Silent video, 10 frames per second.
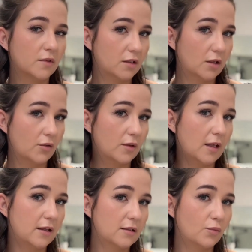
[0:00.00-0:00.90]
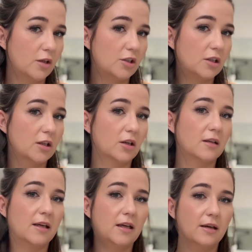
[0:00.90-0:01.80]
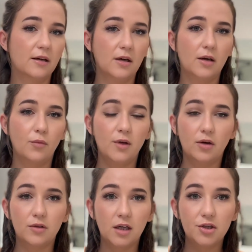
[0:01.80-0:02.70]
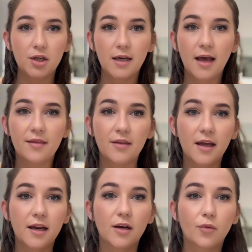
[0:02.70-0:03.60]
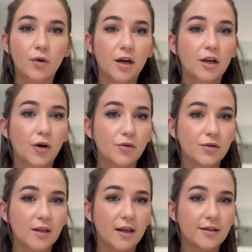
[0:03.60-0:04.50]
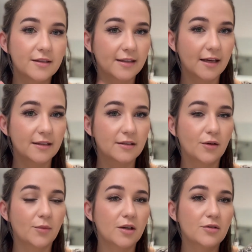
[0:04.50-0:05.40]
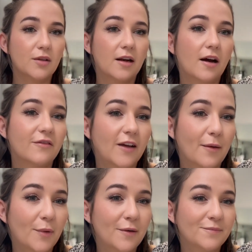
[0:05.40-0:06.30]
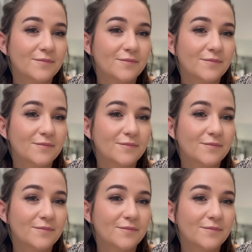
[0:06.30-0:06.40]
So that's what it should look like. We don't touch it, and then we're gonna go do the other side. So I'm gonna do that off camera.